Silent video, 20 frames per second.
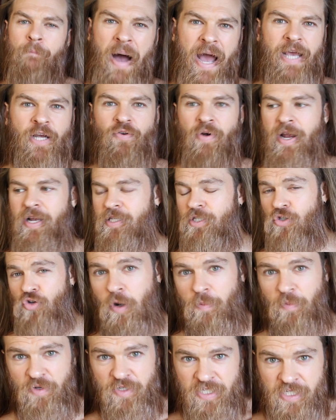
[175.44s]
migraines,
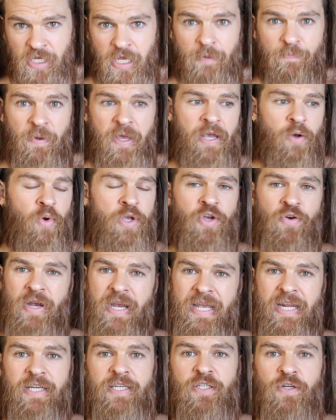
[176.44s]
trouble sleeping when you're
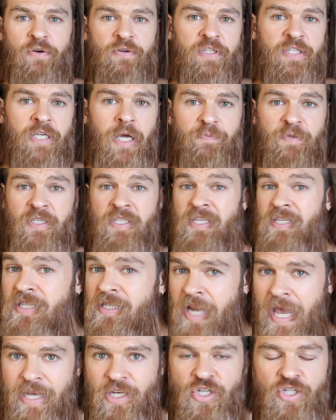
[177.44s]
eating certain substances,
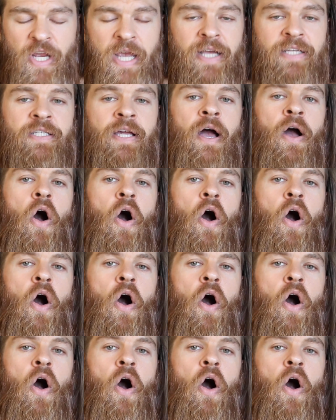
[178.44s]
nightshades,